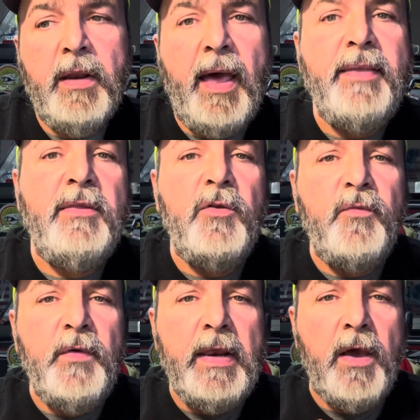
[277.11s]
Like this
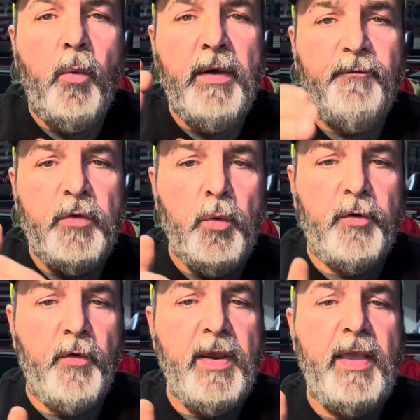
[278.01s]
video if you
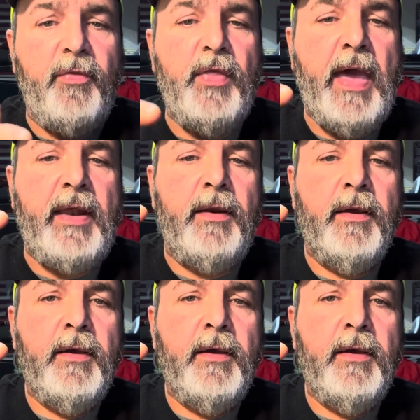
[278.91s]
agree that